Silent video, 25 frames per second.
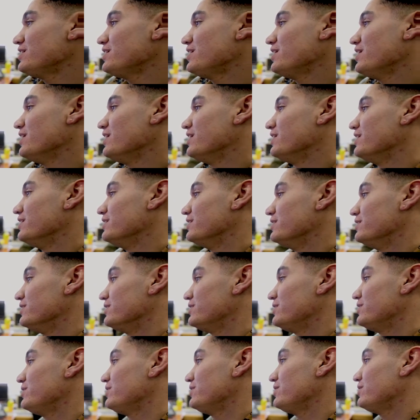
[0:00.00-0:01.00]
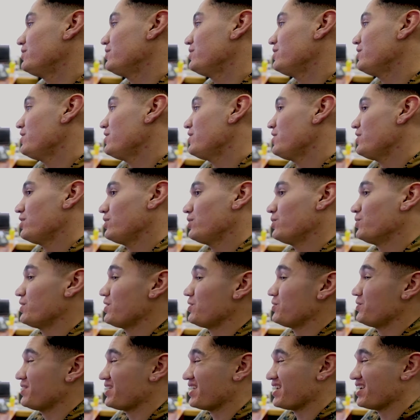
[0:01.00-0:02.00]
And the way
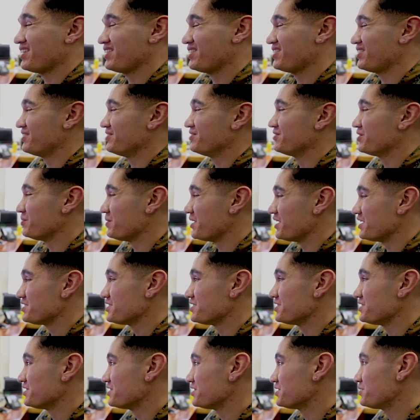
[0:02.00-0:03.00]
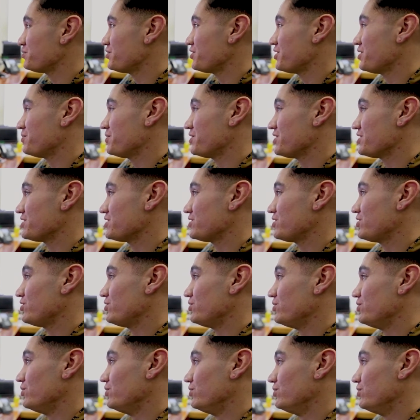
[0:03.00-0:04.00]
we get the information is pretty much
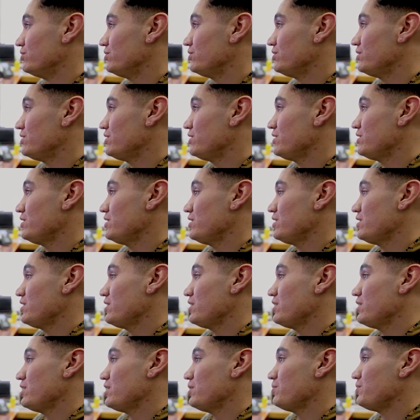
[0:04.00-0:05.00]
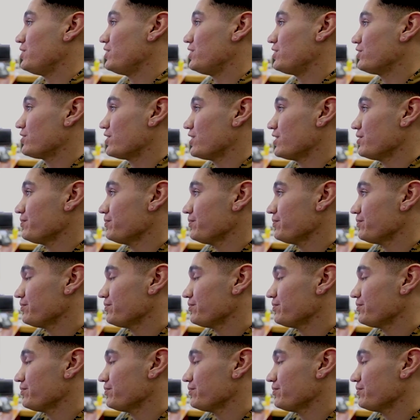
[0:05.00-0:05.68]
through meteorgram.